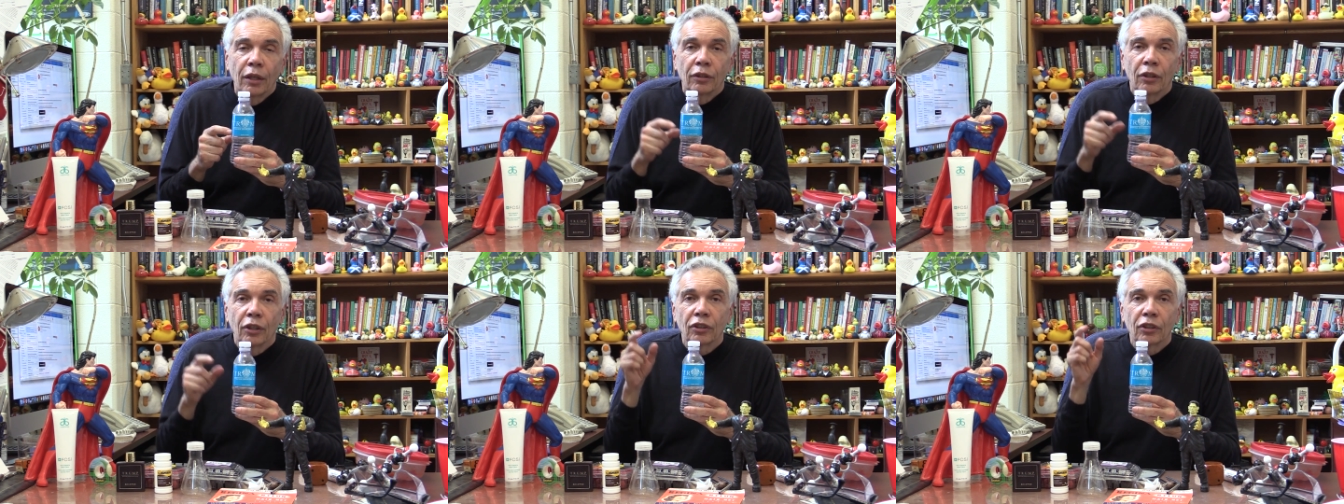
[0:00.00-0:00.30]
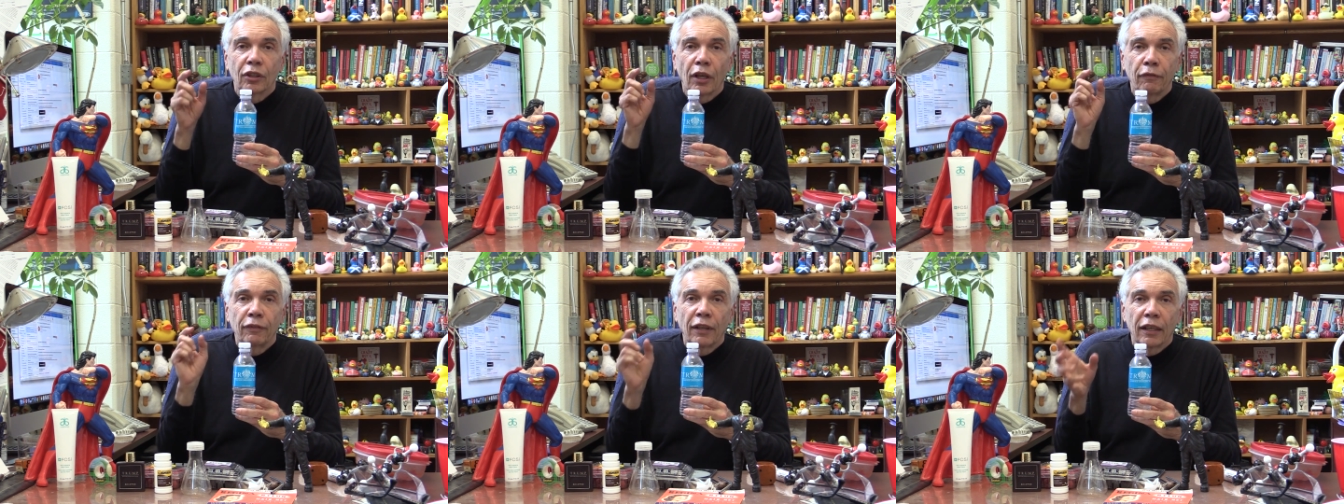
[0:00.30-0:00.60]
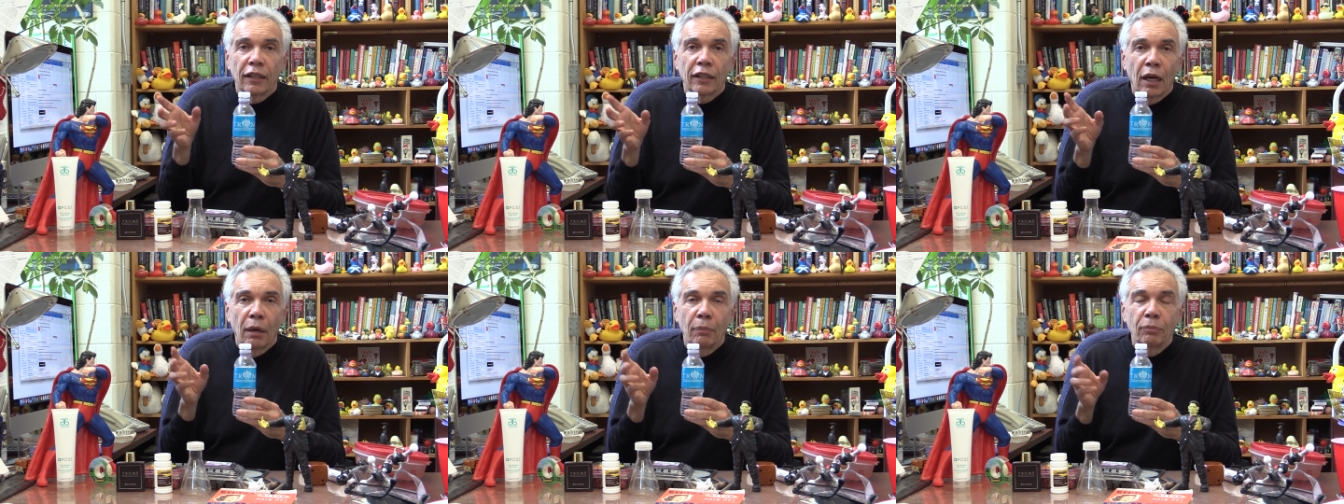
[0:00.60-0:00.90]
The stuff
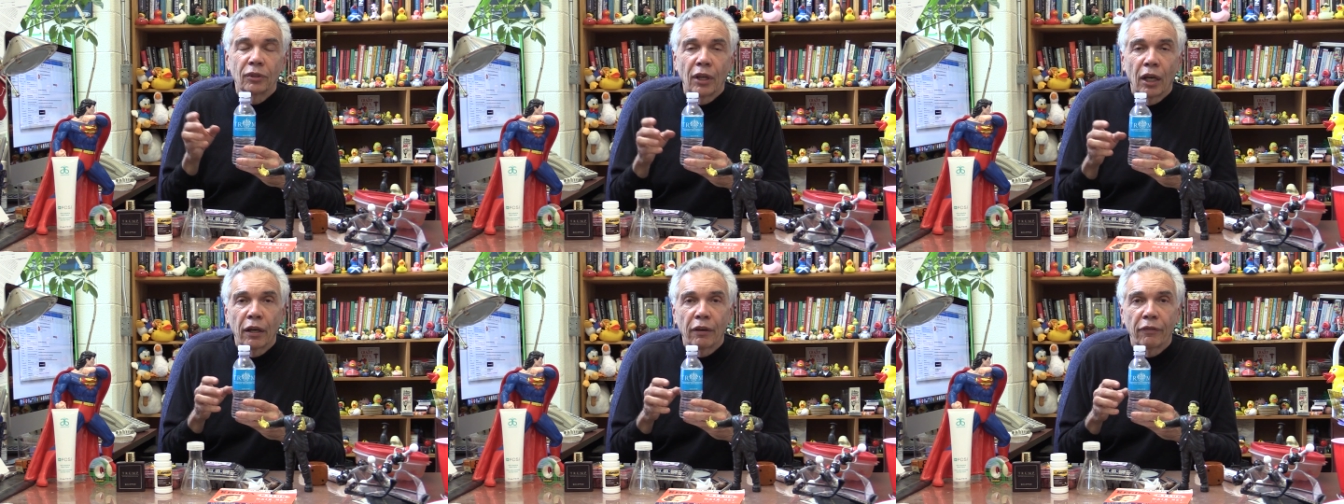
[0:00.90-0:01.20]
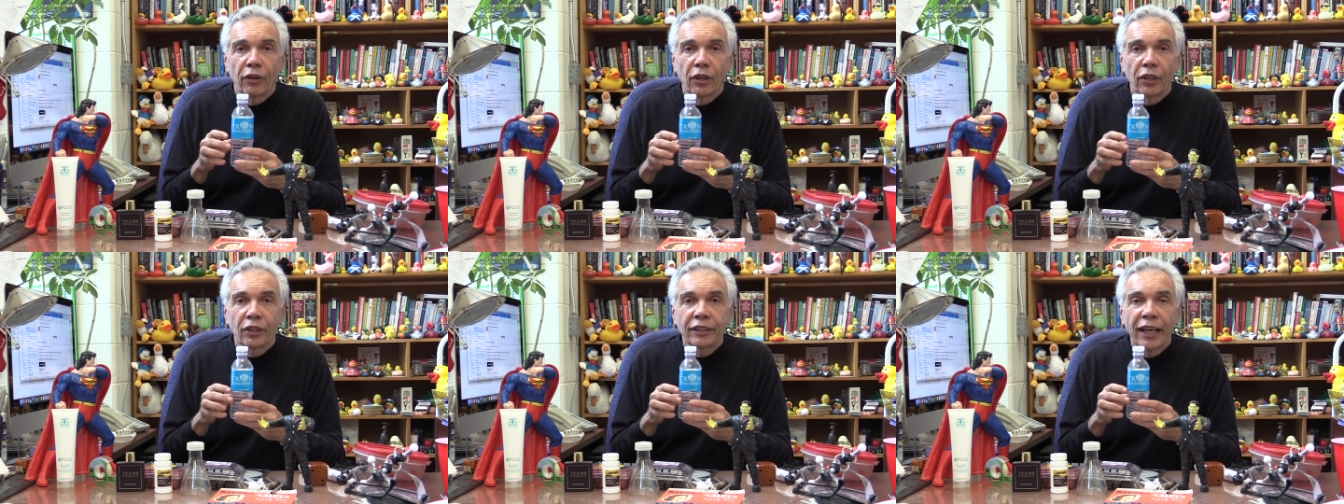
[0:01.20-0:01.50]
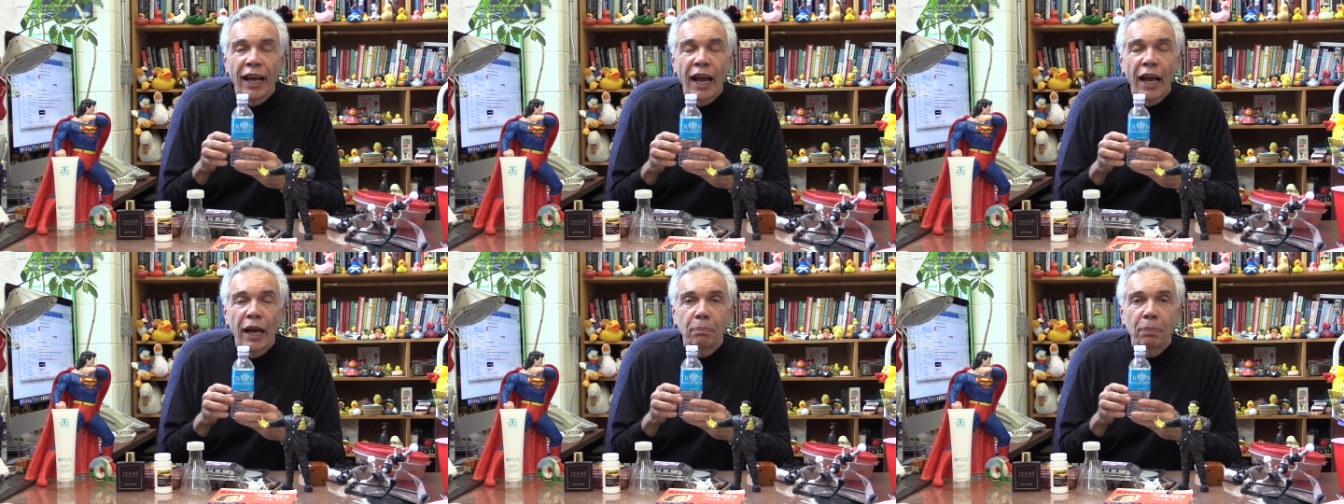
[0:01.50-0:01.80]
that comes out of our
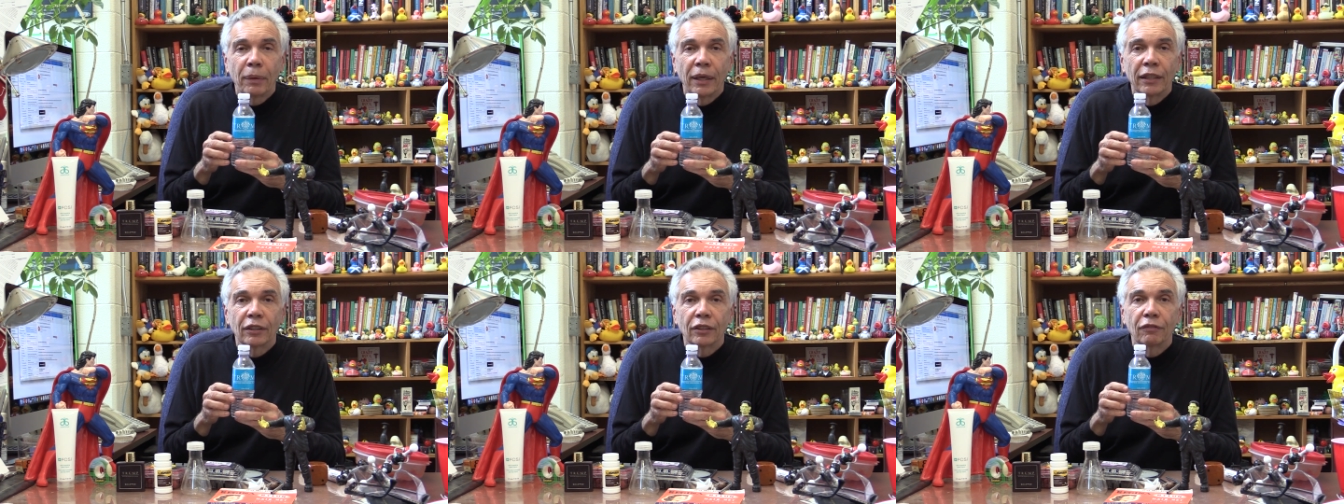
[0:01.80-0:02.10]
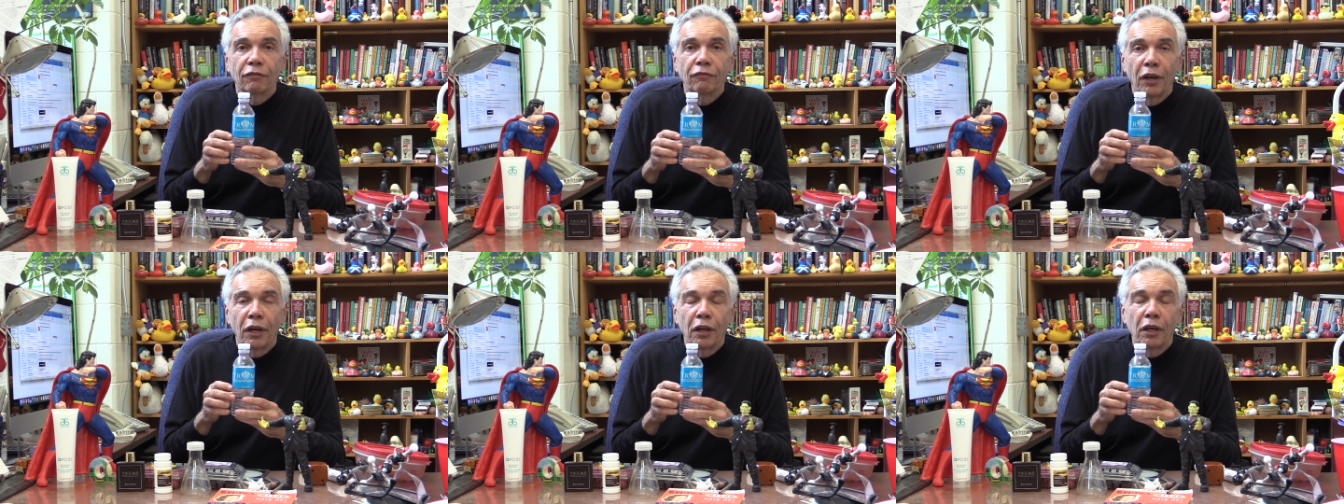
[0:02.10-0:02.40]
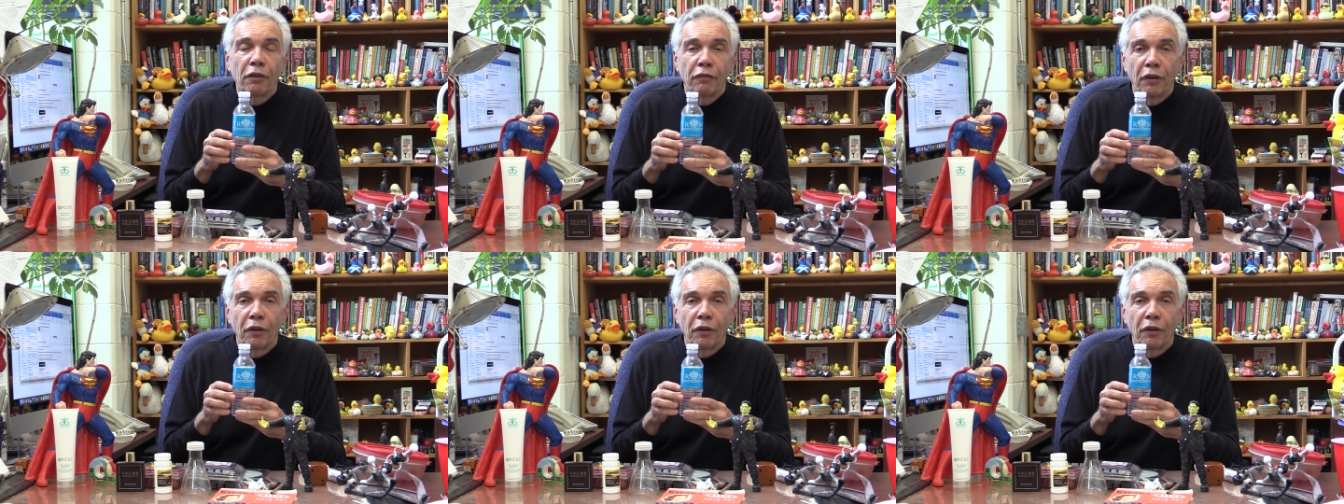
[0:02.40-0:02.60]
tap is very,